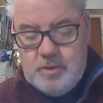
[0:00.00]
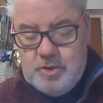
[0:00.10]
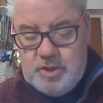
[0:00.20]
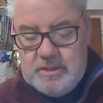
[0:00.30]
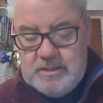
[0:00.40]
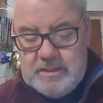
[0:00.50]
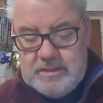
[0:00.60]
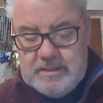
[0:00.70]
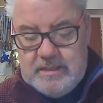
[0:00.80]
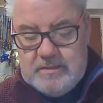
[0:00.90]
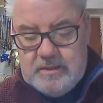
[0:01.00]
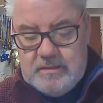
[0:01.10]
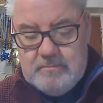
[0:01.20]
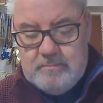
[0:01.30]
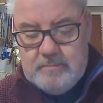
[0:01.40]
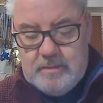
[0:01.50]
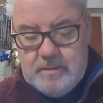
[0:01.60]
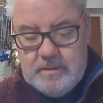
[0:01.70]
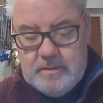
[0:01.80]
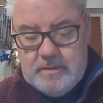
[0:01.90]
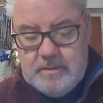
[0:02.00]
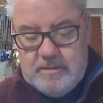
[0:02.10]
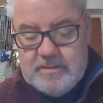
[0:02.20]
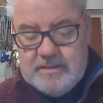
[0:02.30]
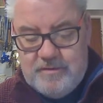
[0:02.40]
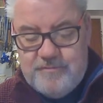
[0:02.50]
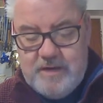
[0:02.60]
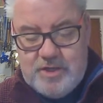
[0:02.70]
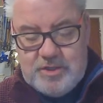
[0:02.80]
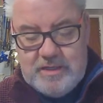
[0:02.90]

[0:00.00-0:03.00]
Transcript: Jesus said to him, Salvation